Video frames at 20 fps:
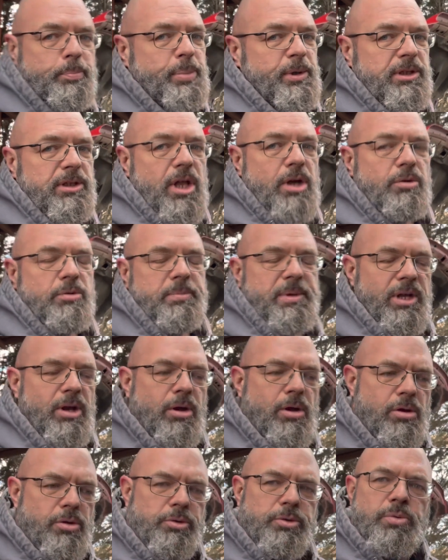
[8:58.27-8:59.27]
But lo and
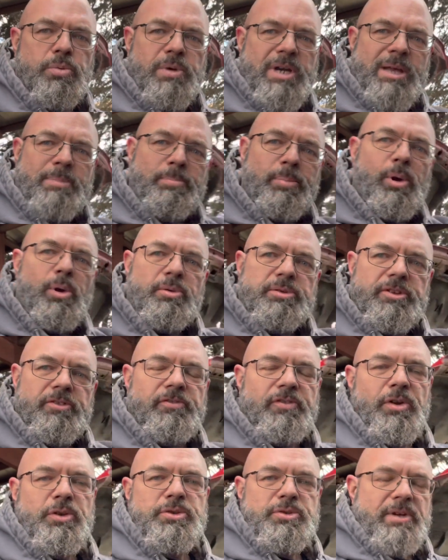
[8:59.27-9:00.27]
behold, when I pulled the
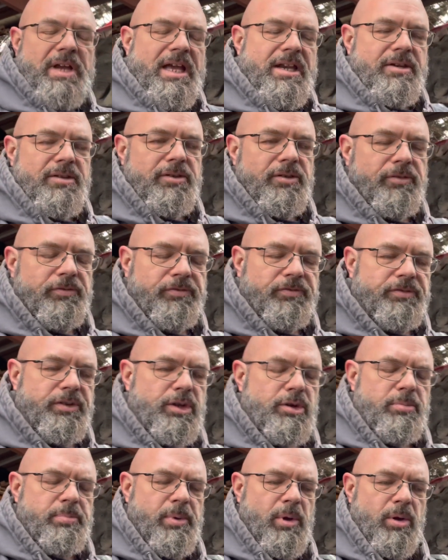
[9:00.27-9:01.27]
filter out of the
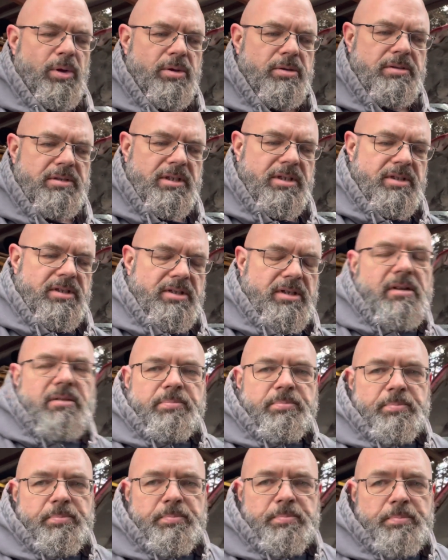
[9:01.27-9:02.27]
fuel bowl,
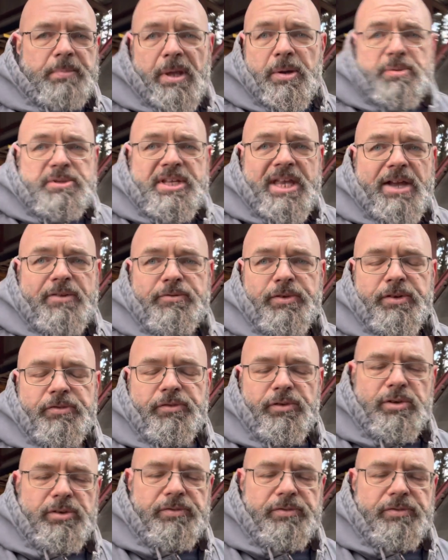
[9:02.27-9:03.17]
it was halfway full